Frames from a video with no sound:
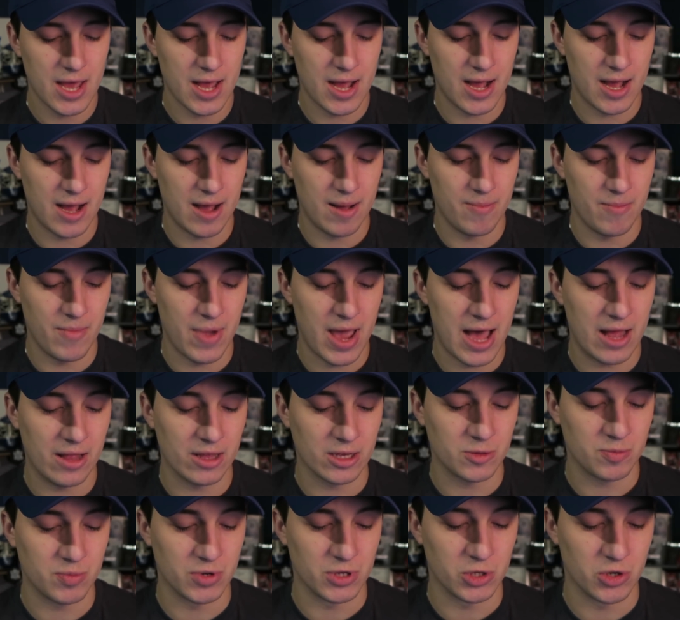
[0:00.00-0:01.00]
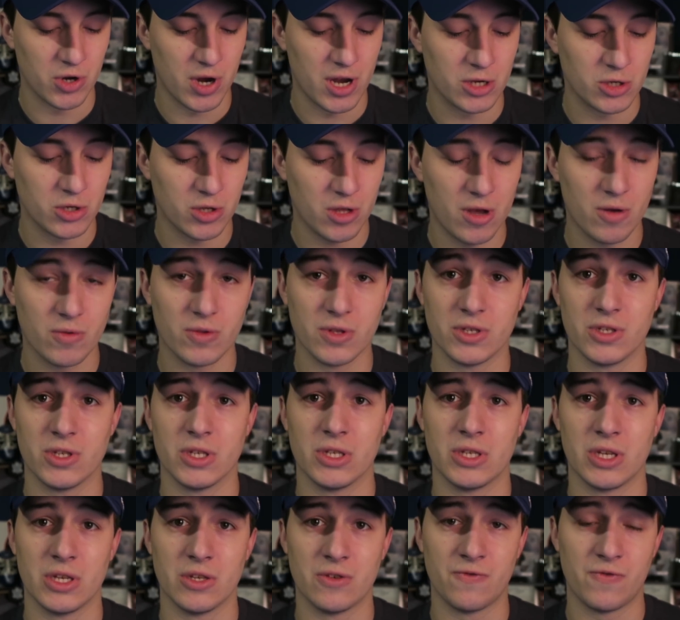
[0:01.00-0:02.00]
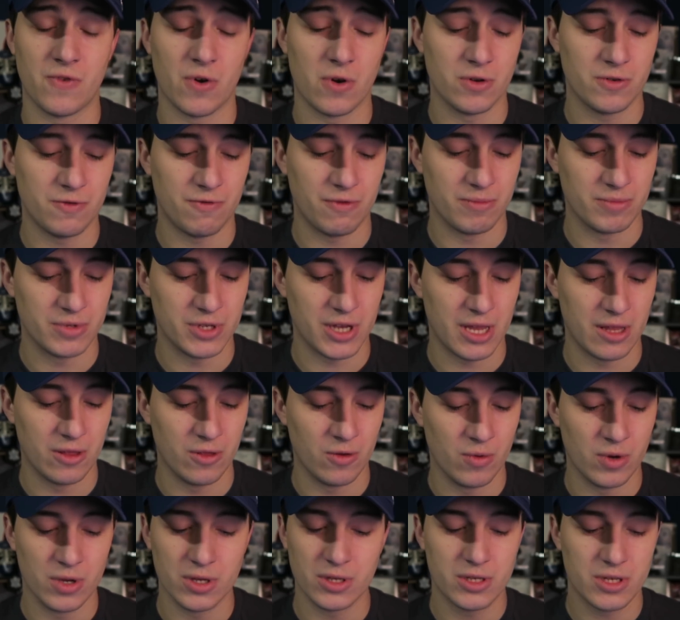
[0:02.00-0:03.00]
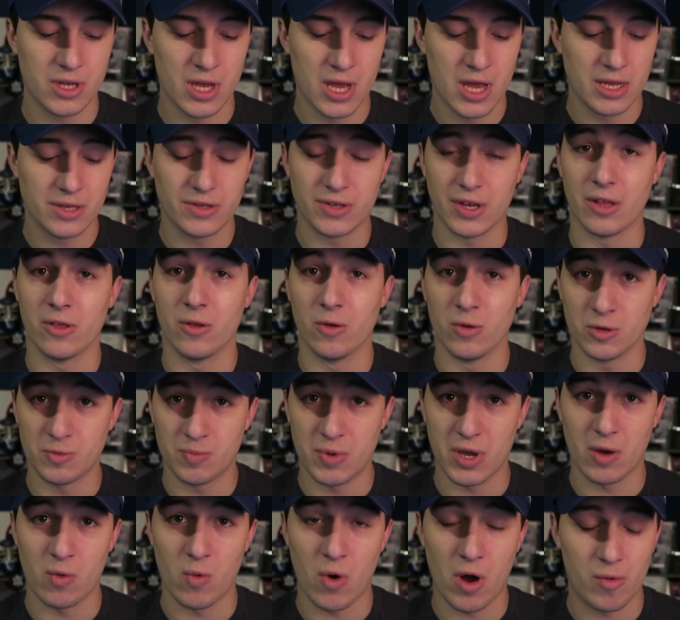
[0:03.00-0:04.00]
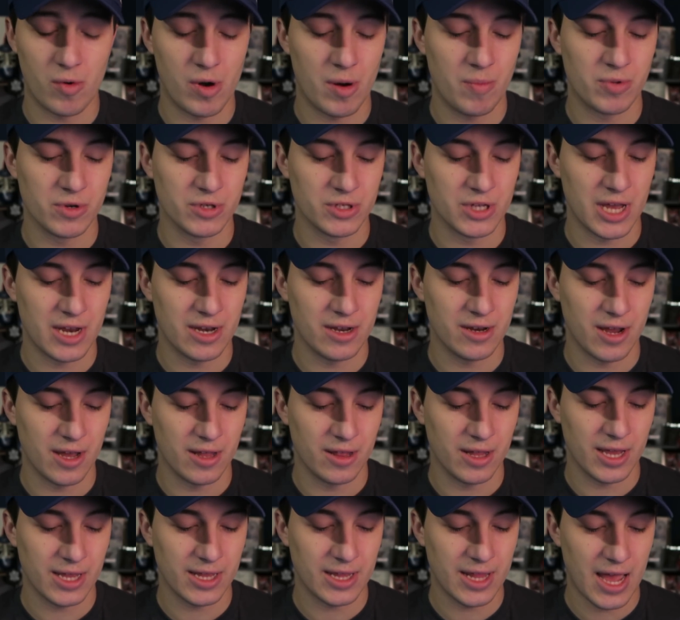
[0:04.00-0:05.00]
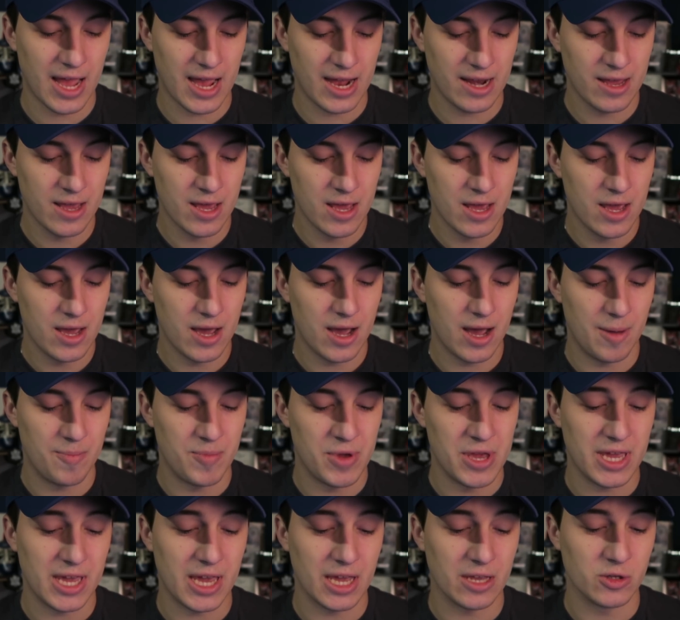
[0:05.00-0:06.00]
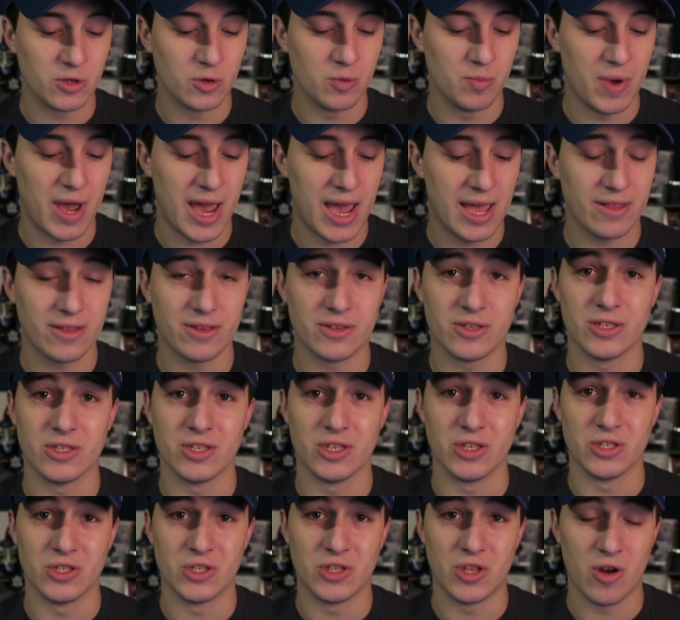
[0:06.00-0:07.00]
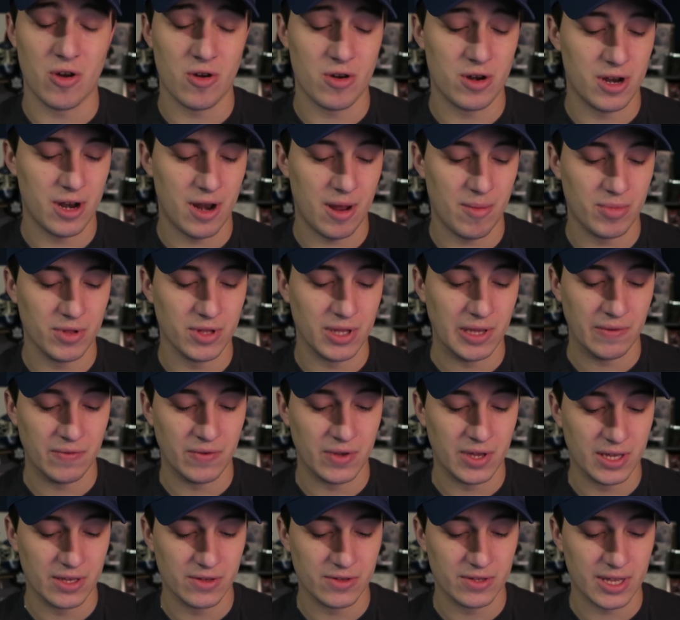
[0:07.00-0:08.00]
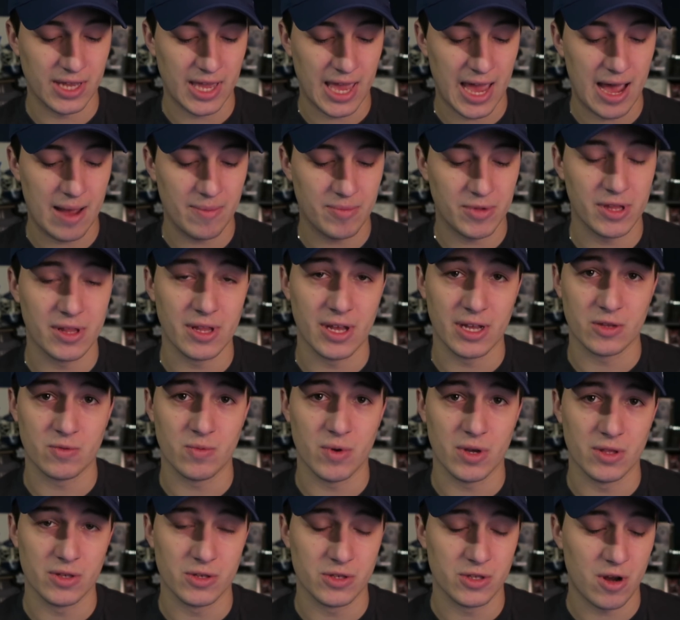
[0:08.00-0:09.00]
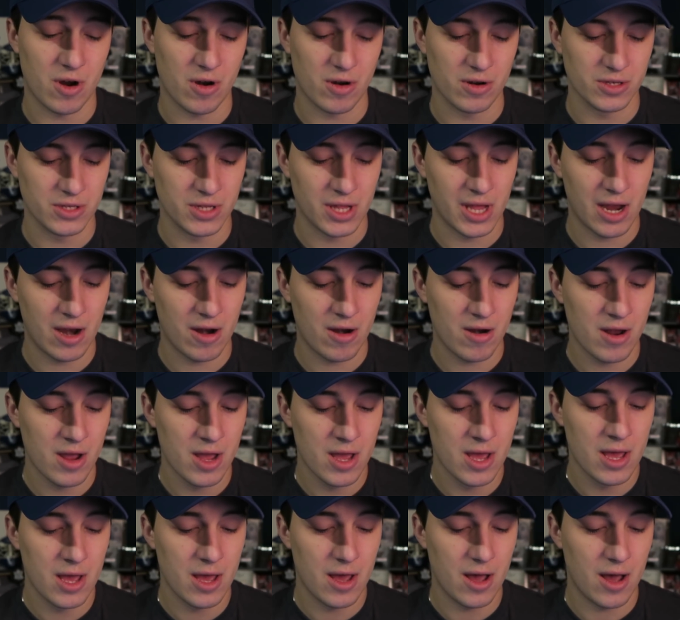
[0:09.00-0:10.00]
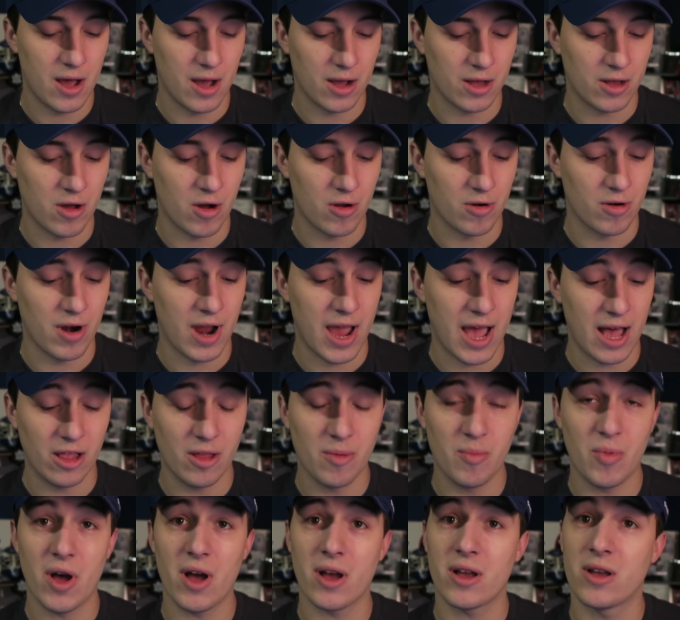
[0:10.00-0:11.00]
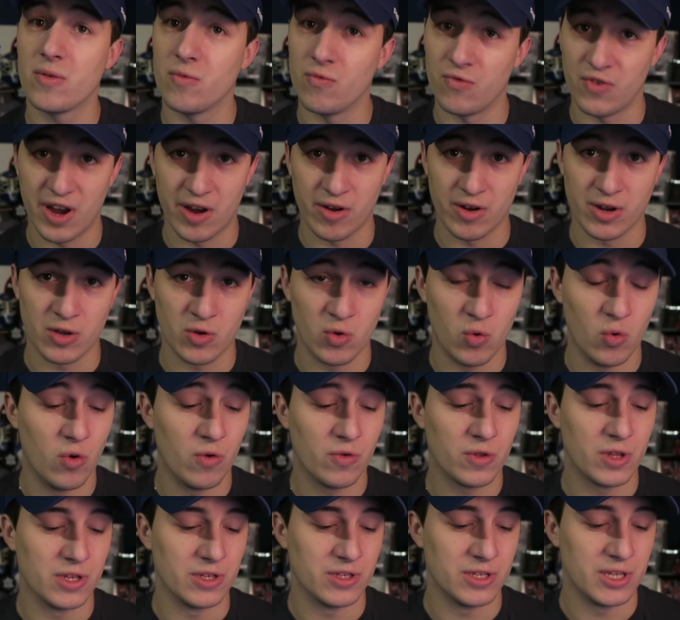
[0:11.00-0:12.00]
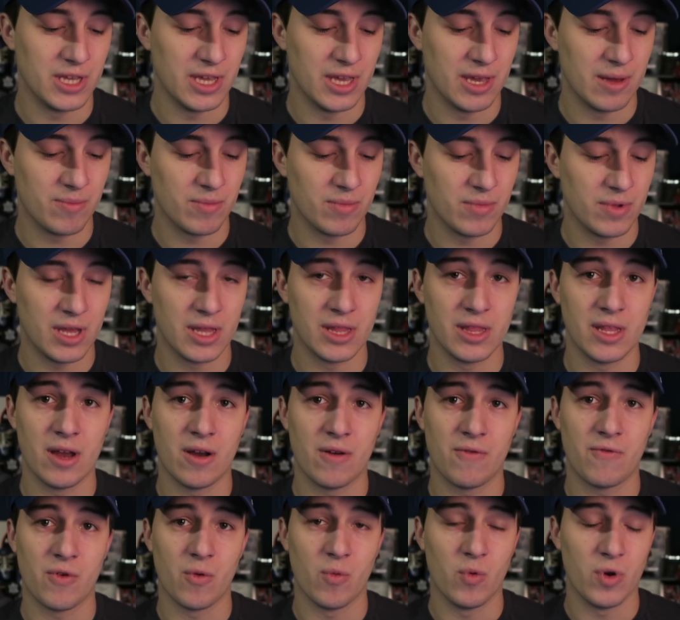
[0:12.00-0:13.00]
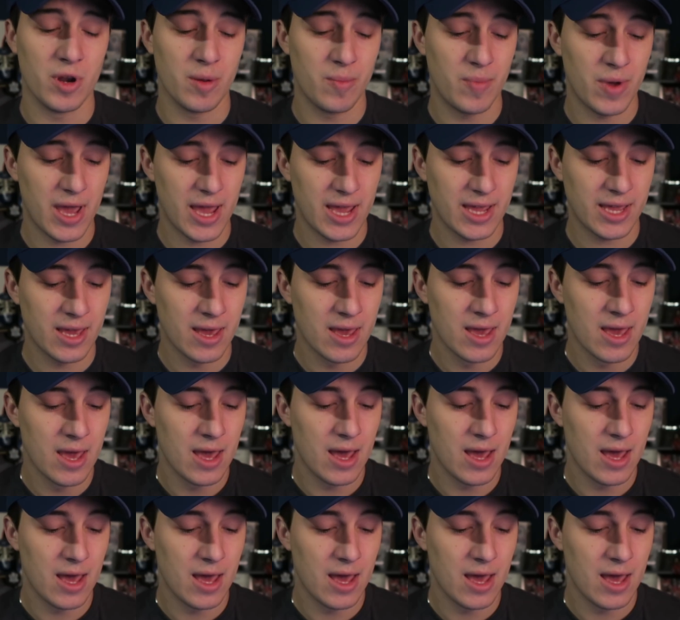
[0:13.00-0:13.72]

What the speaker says: Alex Pietrangelo, this is his first from St. Louis. St. Louis being well-represented, I like that. PK Subban, this is his third, and I believe he is the captain. That's why the star is there. Connor Hellebuck, very cool to see him in there for Winnipeg.